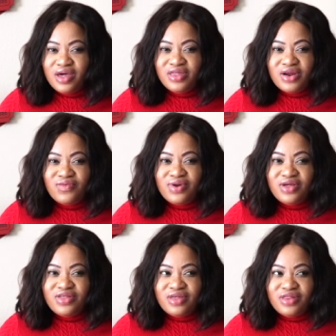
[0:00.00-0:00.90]
They don't really
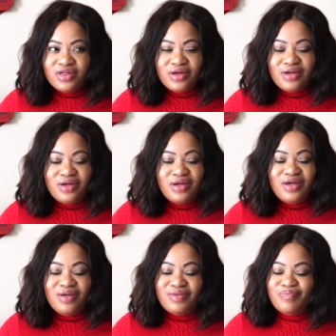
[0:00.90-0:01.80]
teach
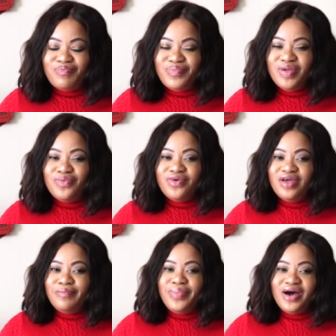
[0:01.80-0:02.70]
people
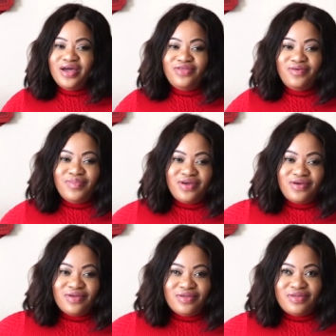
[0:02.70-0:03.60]
in Python
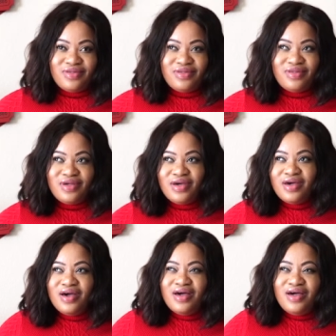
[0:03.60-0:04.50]
because
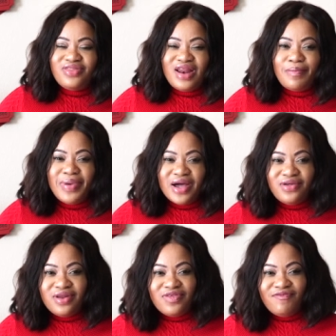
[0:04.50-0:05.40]
it's not like
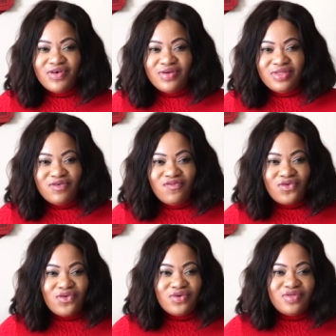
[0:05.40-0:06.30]
Python is very
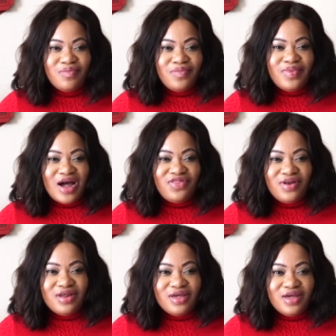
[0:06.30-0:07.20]
difficult.
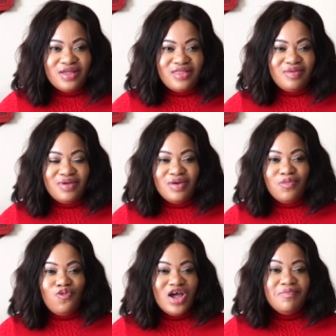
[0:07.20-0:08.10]
Actually, it's
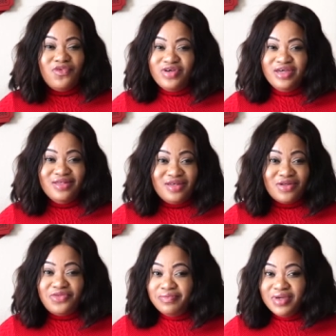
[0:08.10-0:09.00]
way more easier
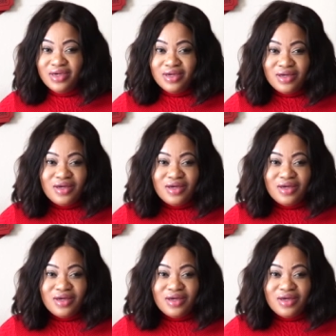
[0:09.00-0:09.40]
to me